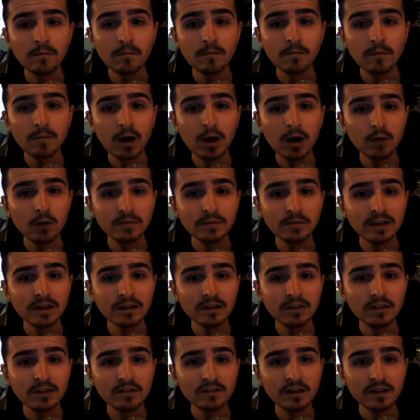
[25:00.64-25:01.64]
my hometown in
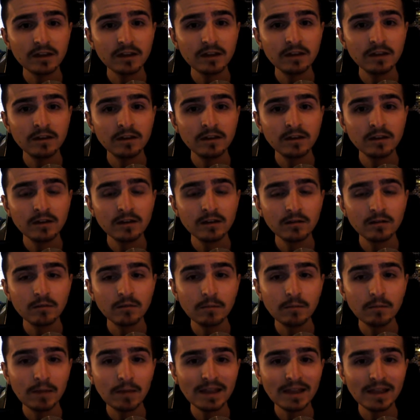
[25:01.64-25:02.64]
Italy,
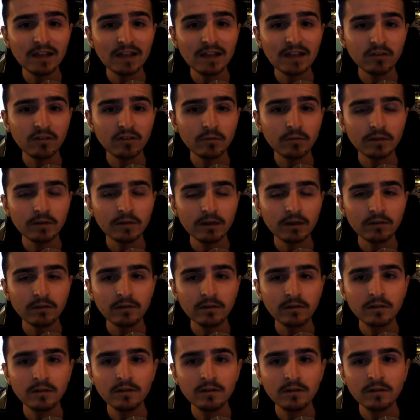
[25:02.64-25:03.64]
my dad's hometown,
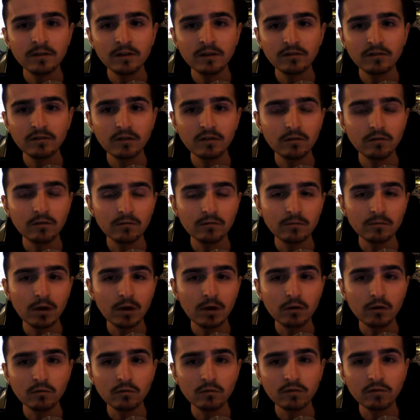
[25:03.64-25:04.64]
so my
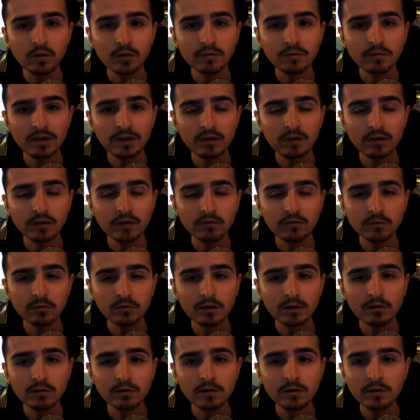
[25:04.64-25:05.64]
uncle's hometown as
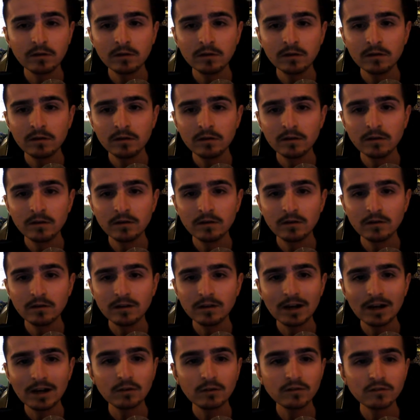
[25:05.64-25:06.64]
well,
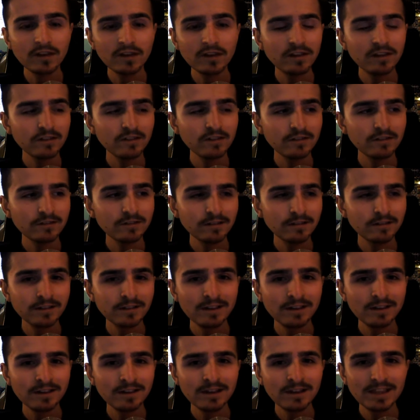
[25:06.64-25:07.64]
Canosa, so
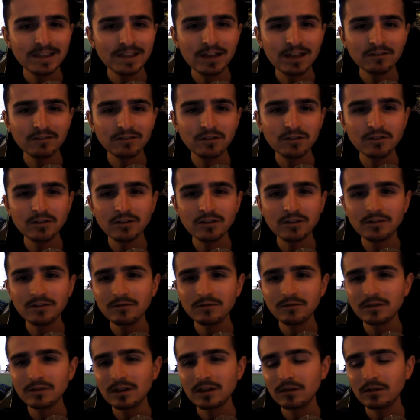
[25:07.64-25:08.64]
that was good,
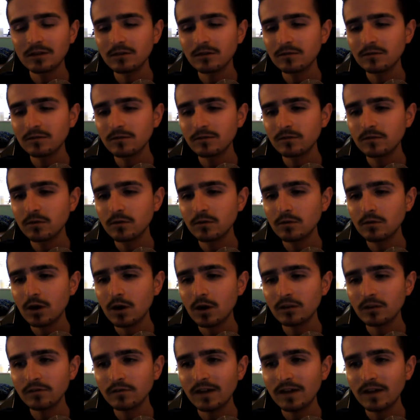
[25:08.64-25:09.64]
you know, a few
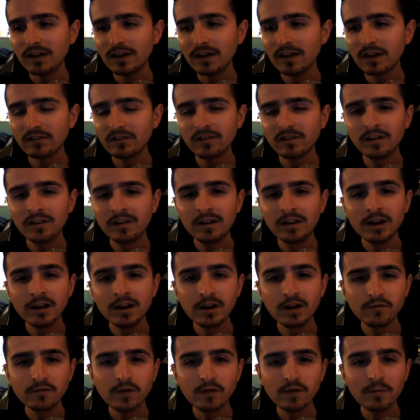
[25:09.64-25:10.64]
artifacts
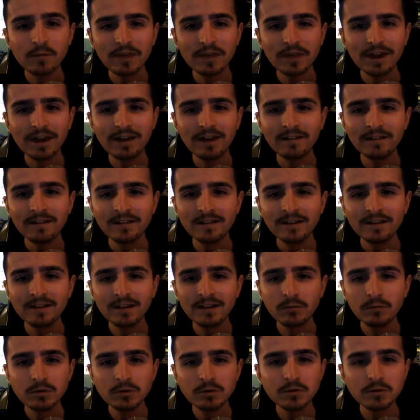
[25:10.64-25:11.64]
from there,
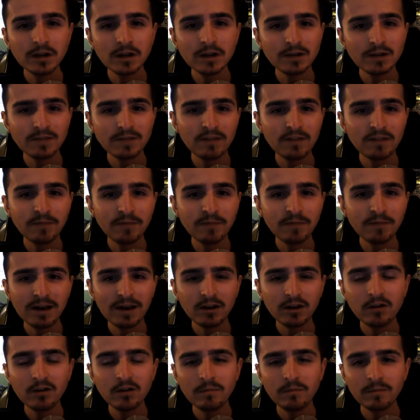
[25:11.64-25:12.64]
which we don't even have back
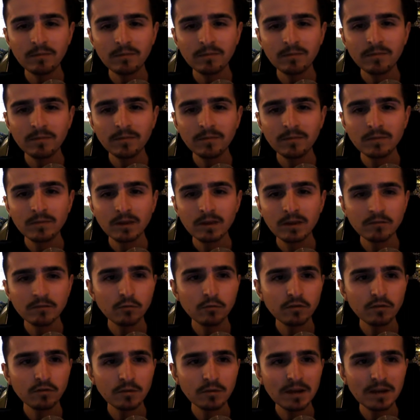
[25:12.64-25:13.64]
home. There's
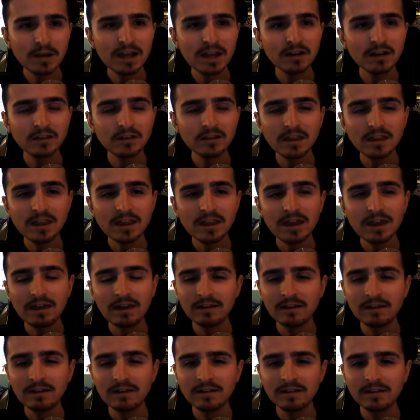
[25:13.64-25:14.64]
more of them in England than there.
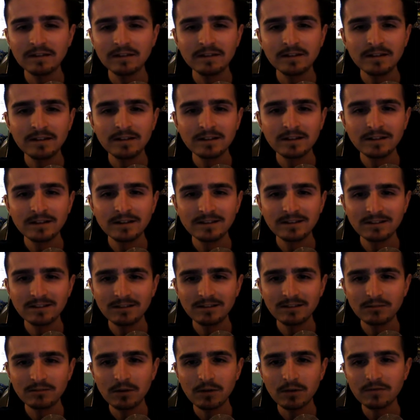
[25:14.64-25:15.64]

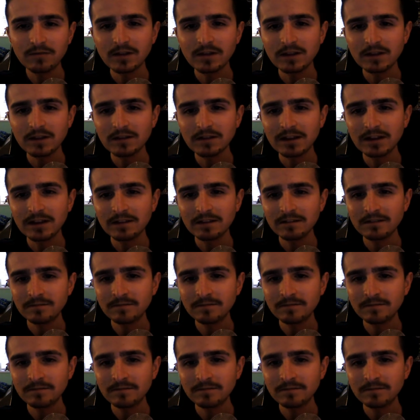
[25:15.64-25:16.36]
It's quite funny, really.